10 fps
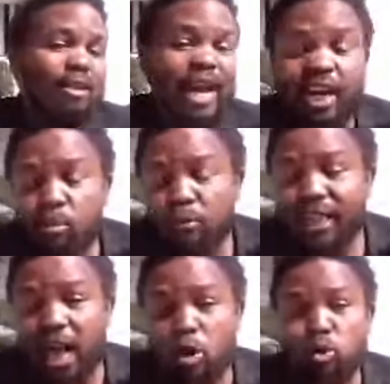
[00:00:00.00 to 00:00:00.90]
They removed
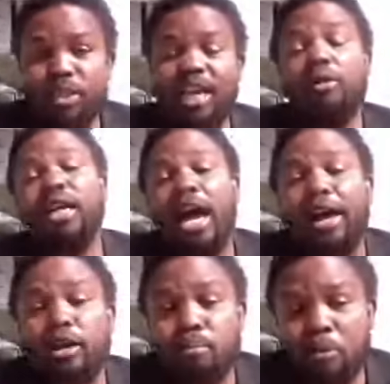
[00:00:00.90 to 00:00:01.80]
Shahudi, now they
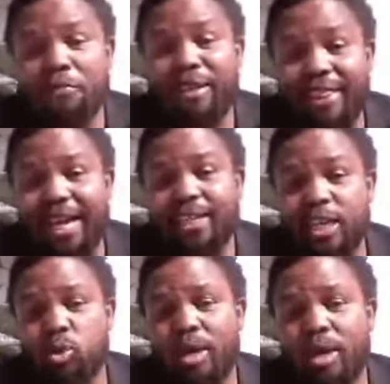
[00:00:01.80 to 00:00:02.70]
are removing that
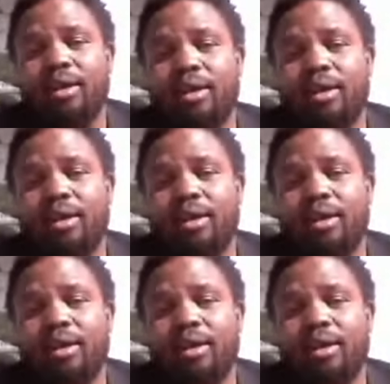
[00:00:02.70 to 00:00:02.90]
as well.